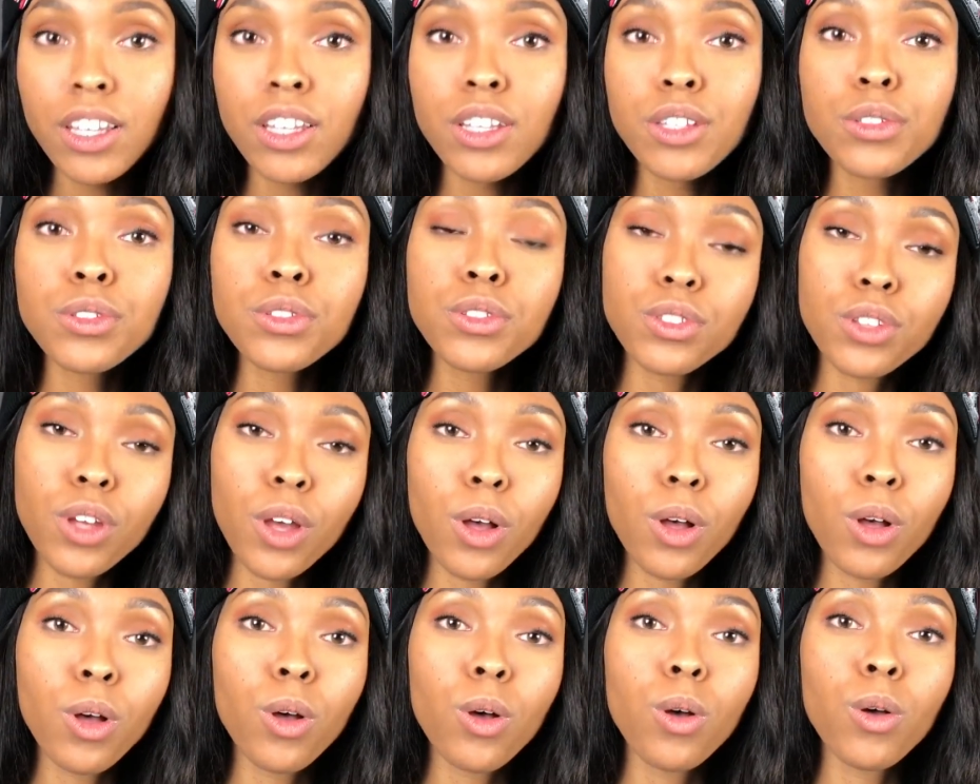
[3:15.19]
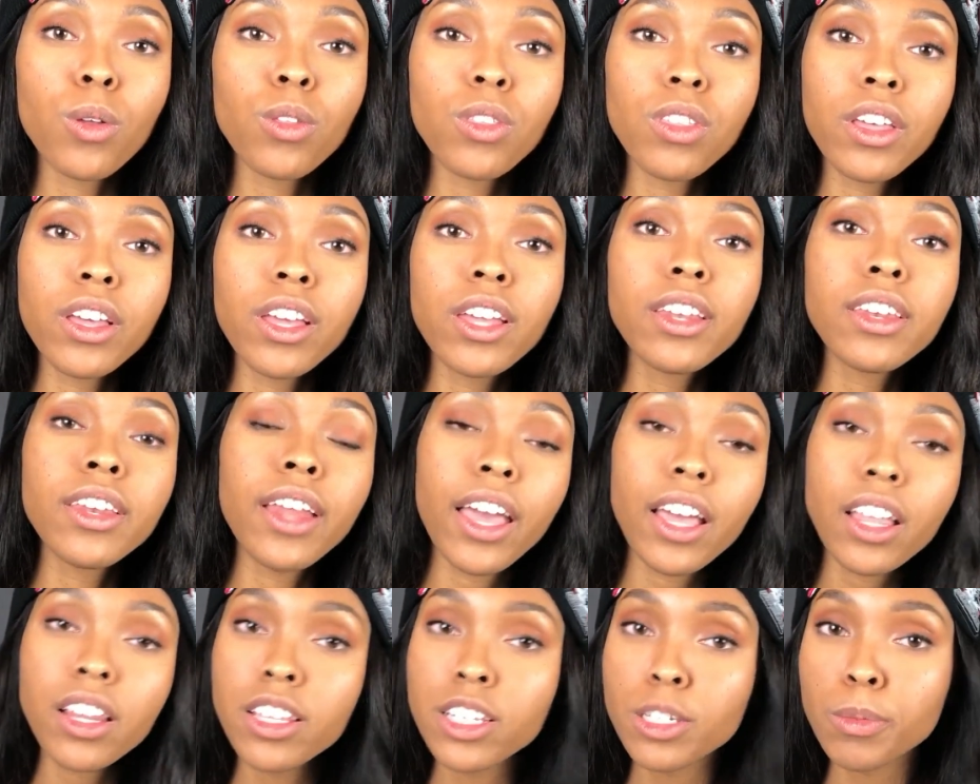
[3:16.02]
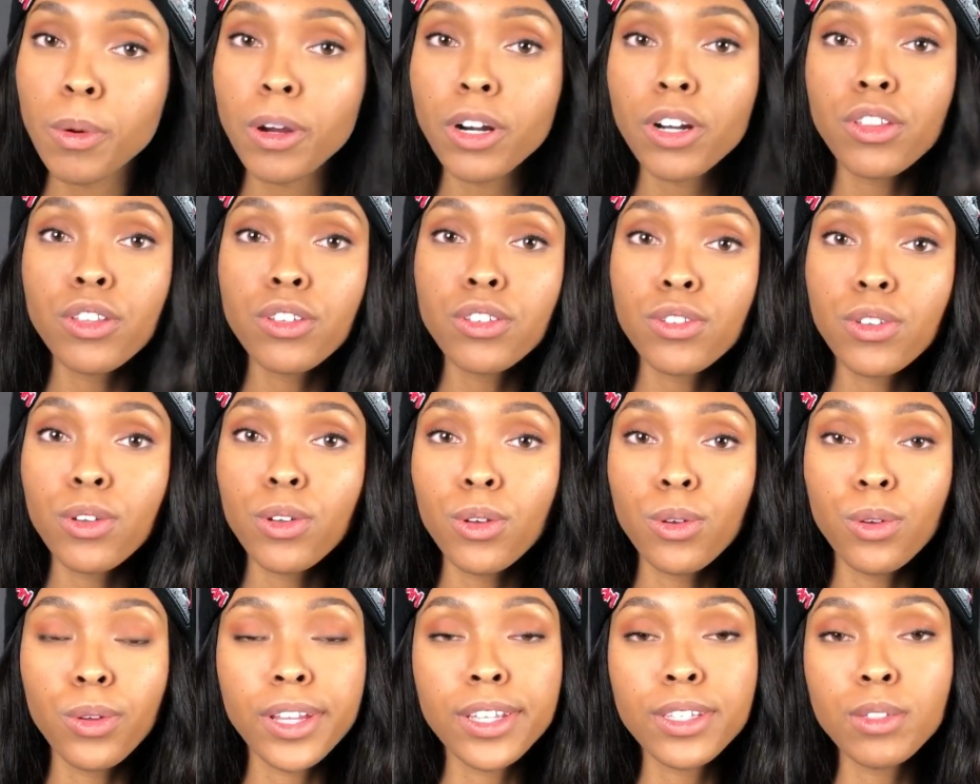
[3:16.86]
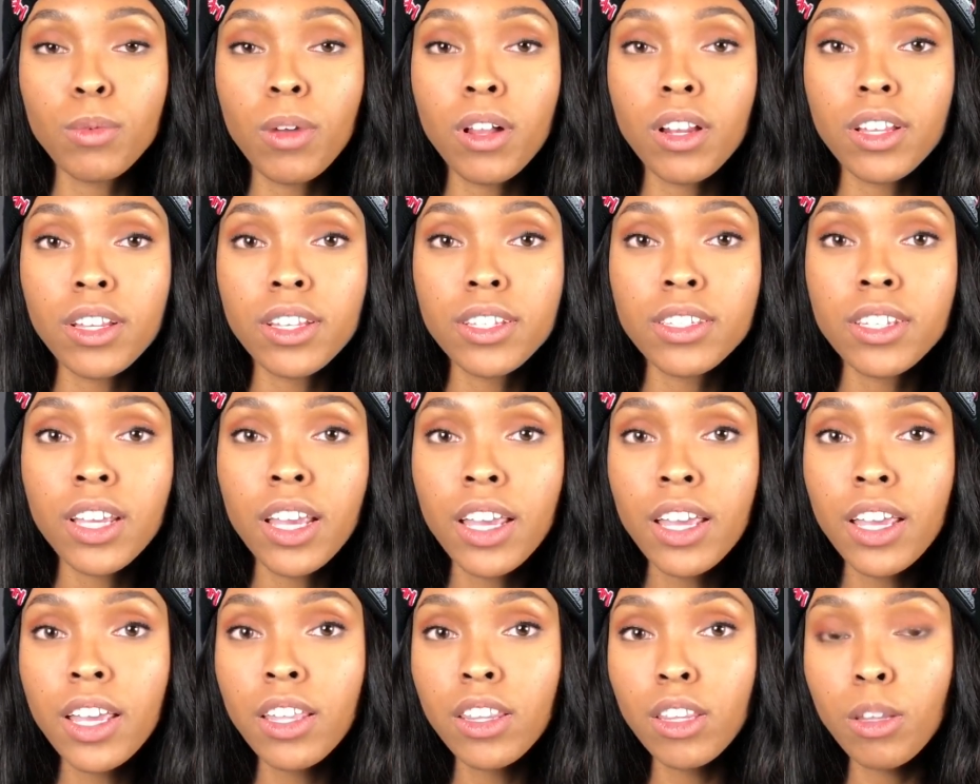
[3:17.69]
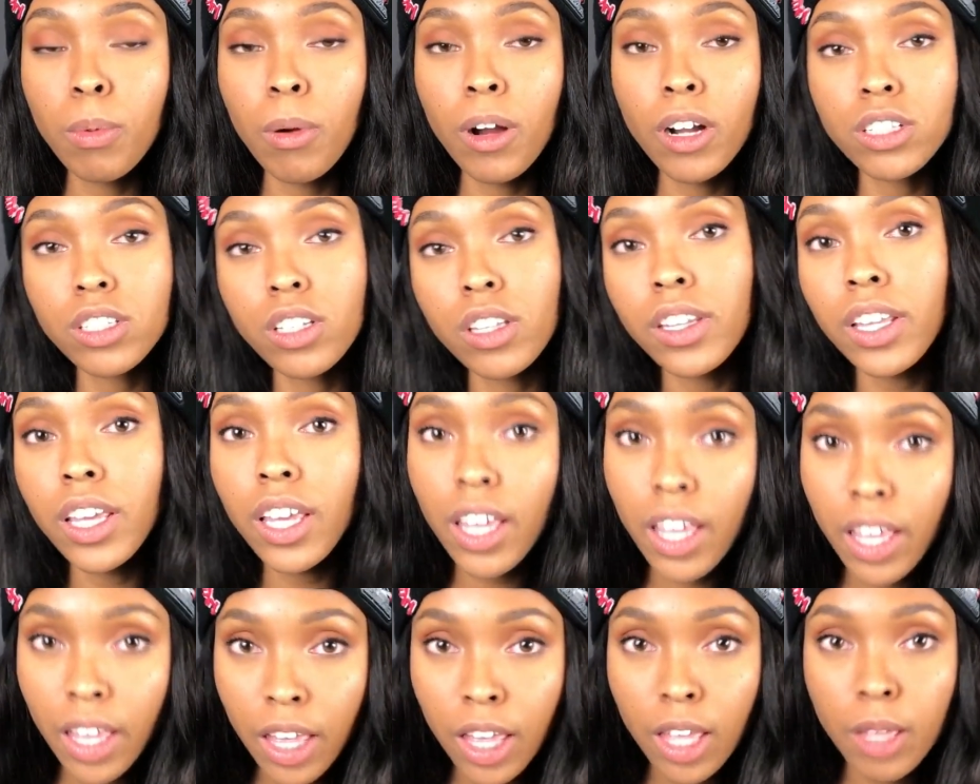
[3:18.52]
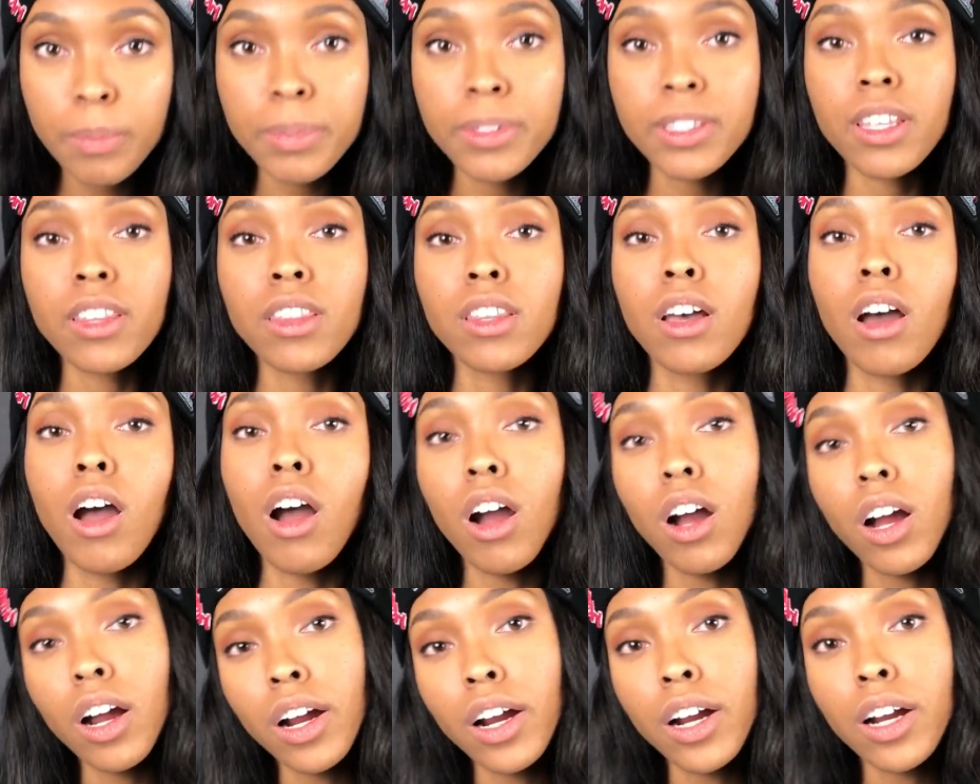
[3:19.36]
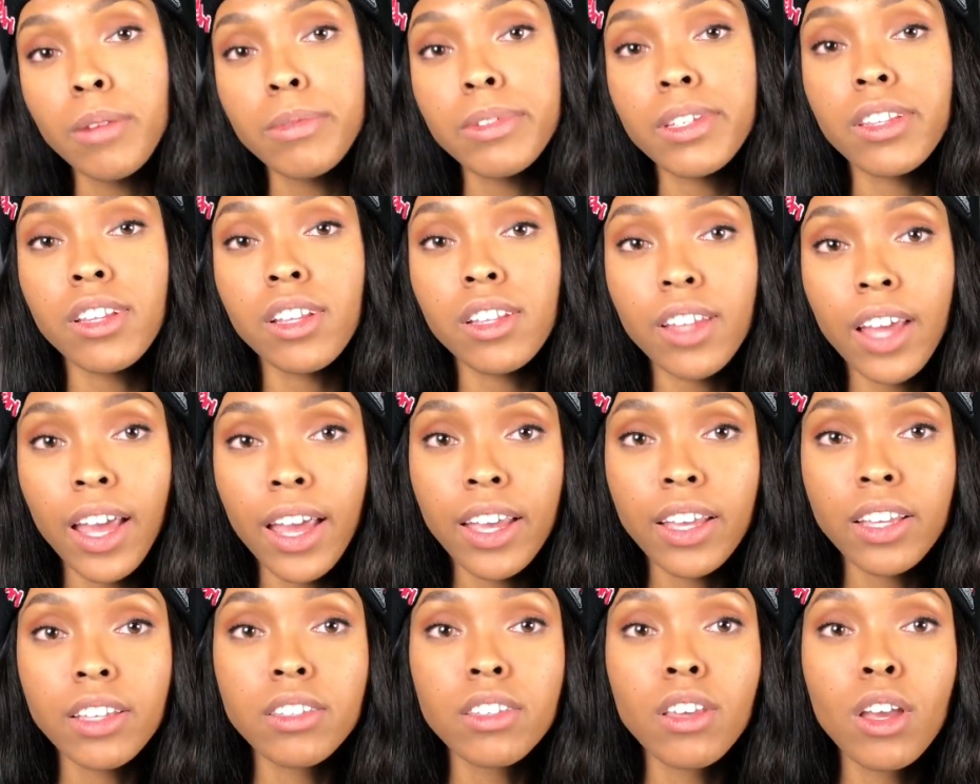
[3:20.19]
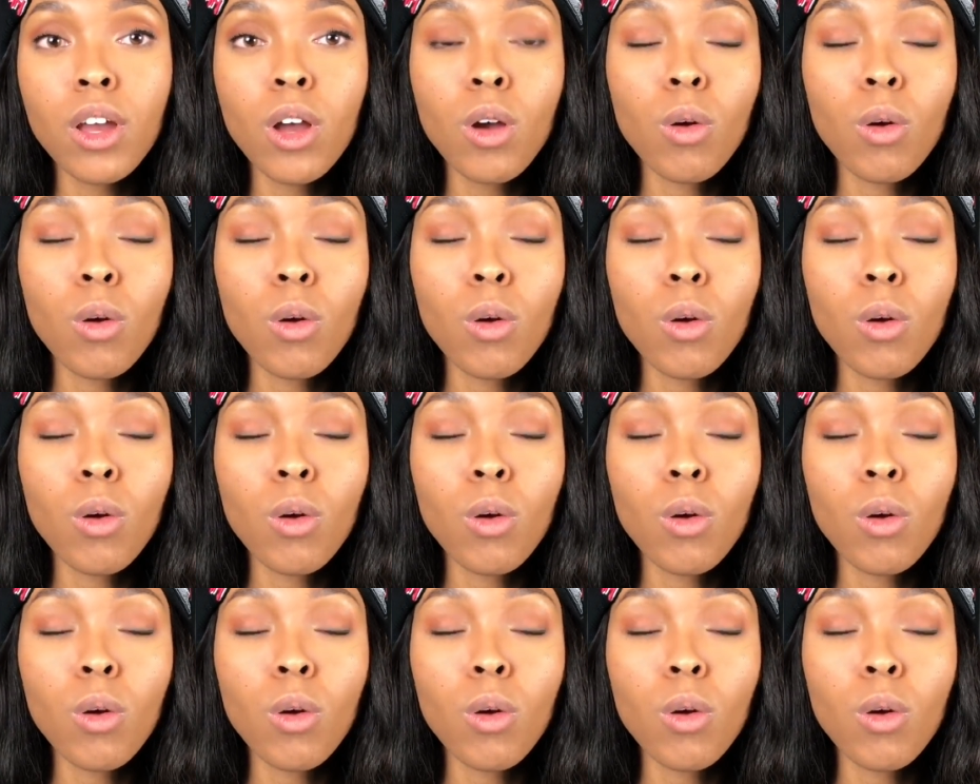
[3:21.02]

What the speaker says: So the necklace part of the suit, as well as the parts on the hips and the arms and the legs,